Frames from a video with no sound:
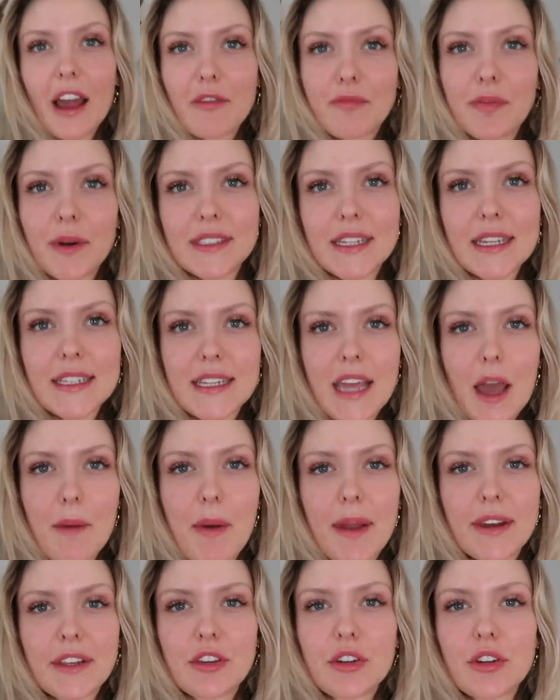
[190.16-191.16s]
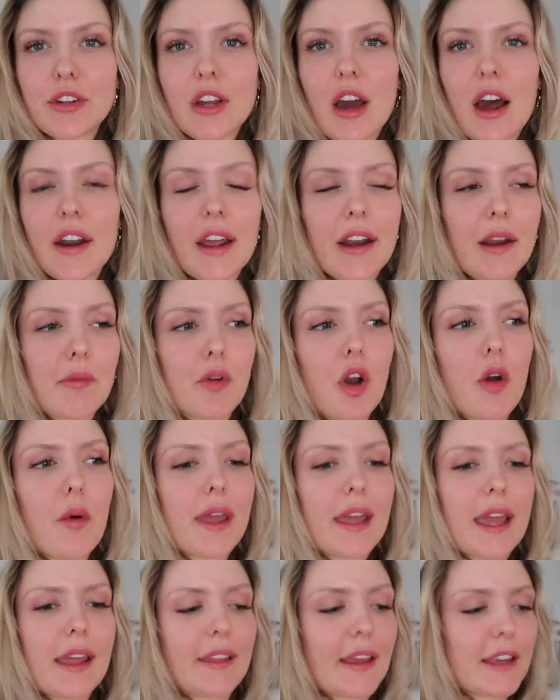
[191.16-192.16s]
I've booked in to get a pedicure done and I'm
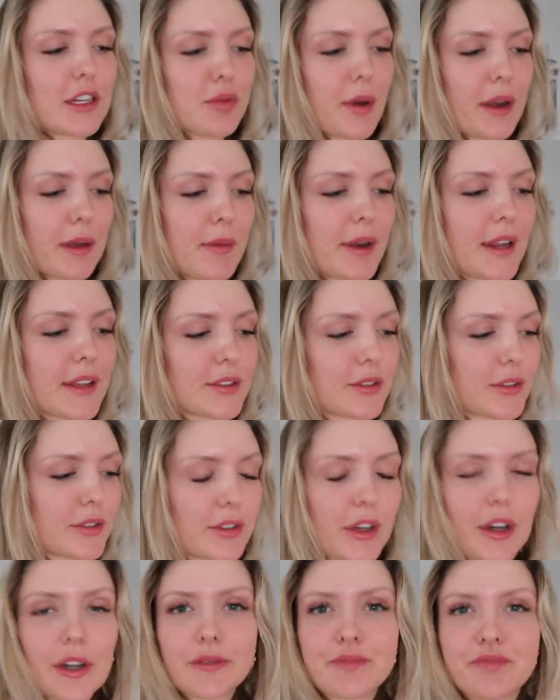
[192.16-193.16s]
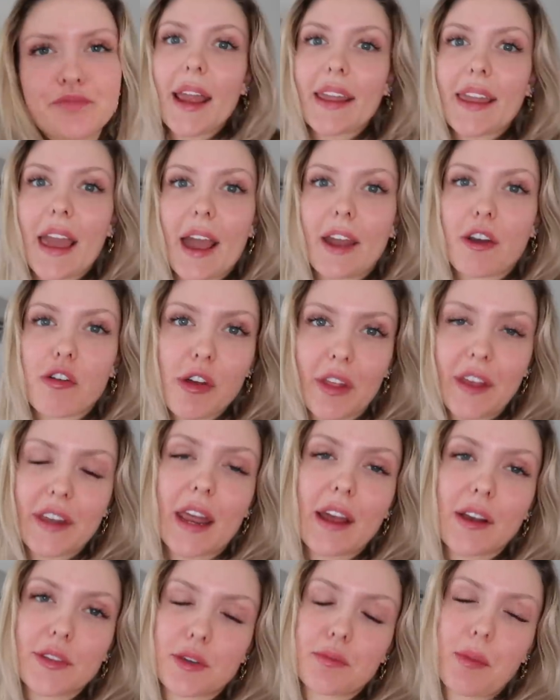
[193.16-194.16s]
going in like 20 minutes or so. I get acrylic
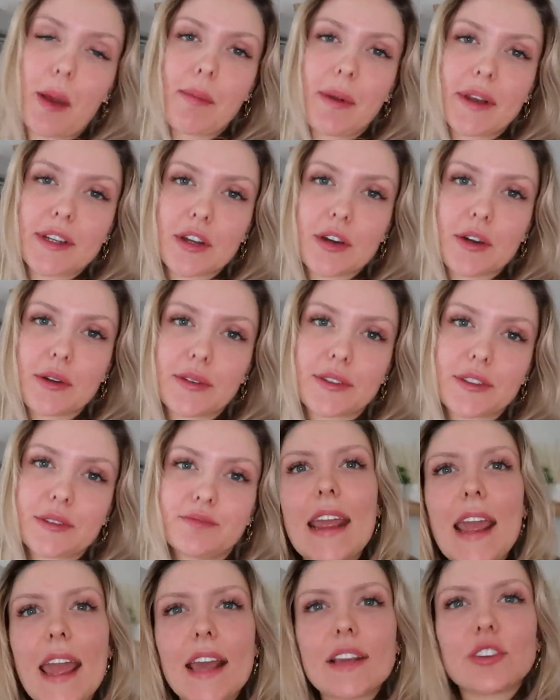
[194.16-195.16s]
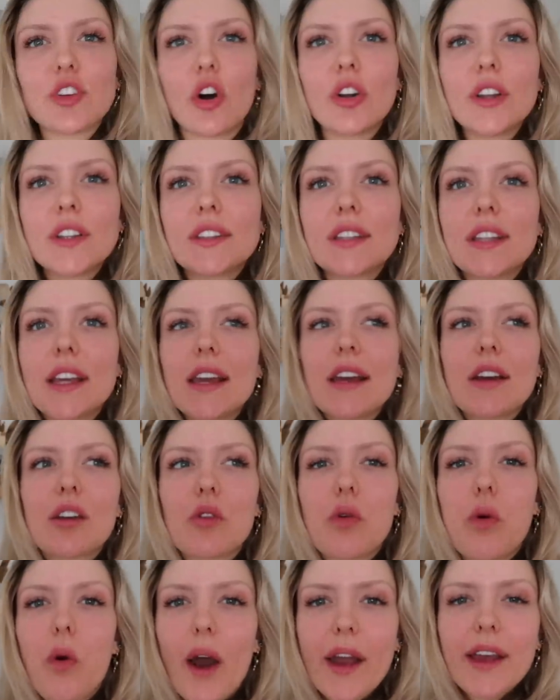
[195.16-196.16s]
nails on my big toes. It is honestly
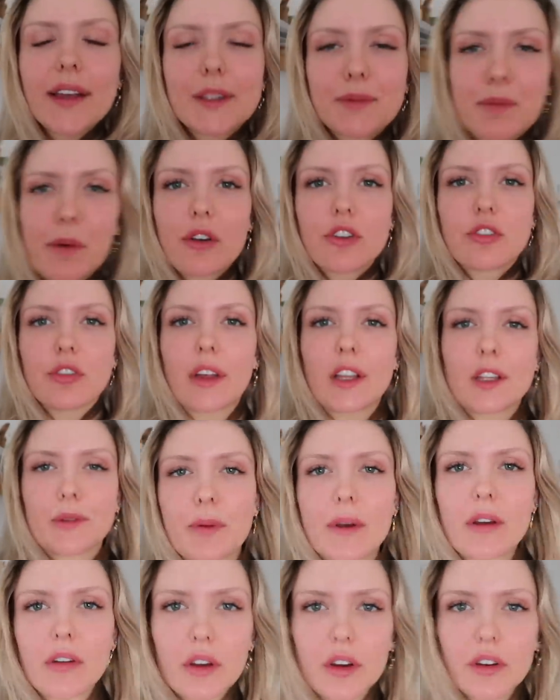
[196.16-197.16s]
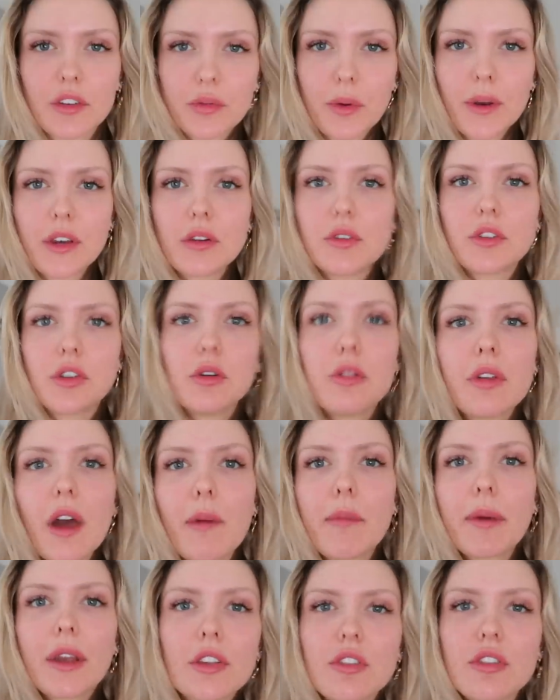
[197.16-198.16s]
quite a spiritual experience when you do
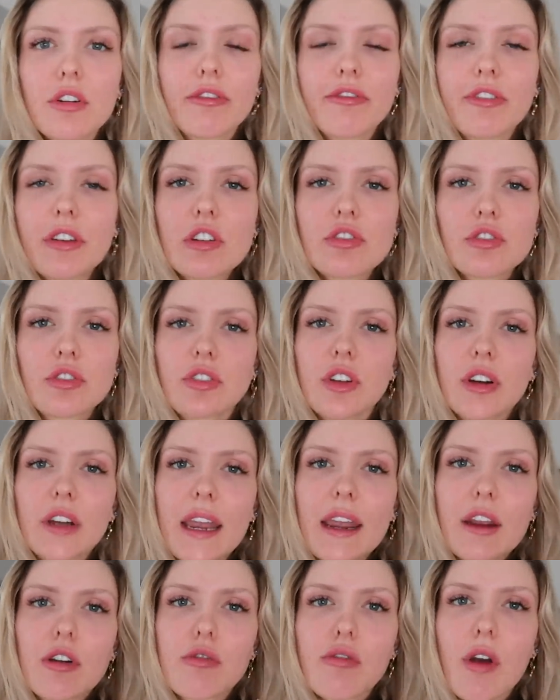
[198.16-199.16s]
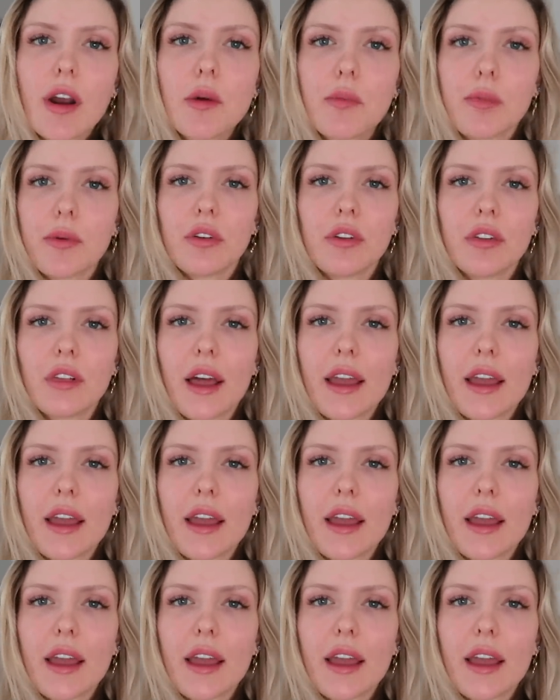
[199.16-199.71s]
that because your feet just look incredible.